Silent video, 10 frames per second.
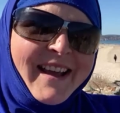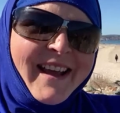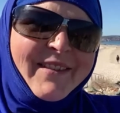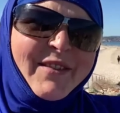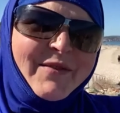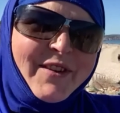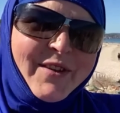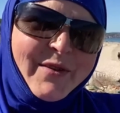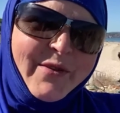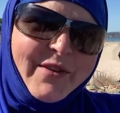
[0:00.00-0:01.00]
Have you ever
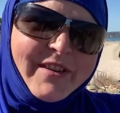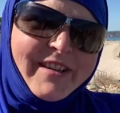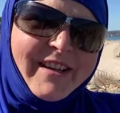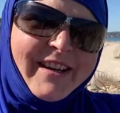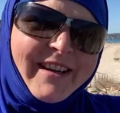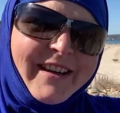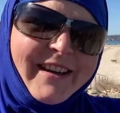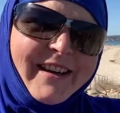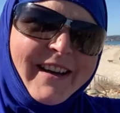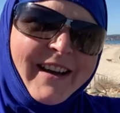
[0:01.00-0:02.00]
thought
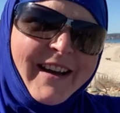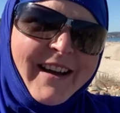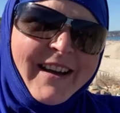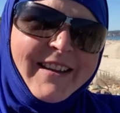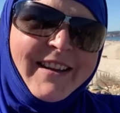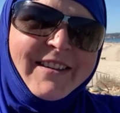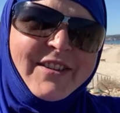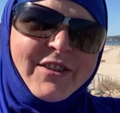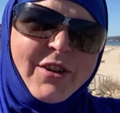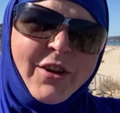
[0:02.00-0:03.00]
there's
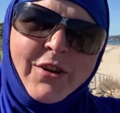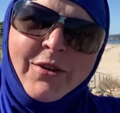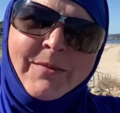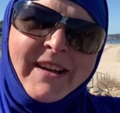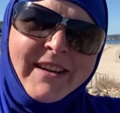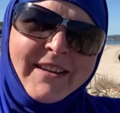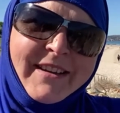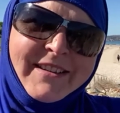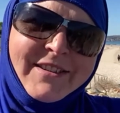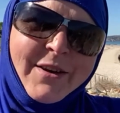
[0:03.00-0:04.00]
so many
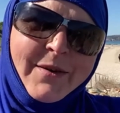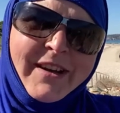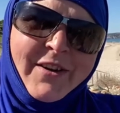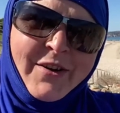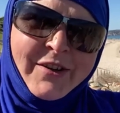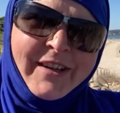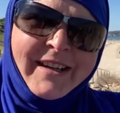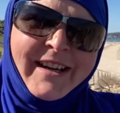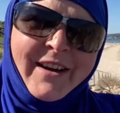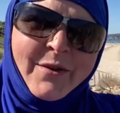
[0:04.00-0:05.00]
things going on
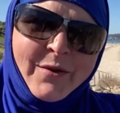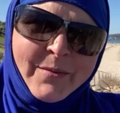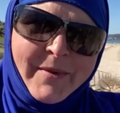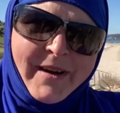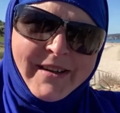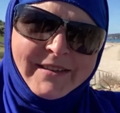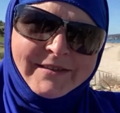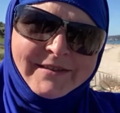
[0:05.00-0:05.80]
in our Ummah?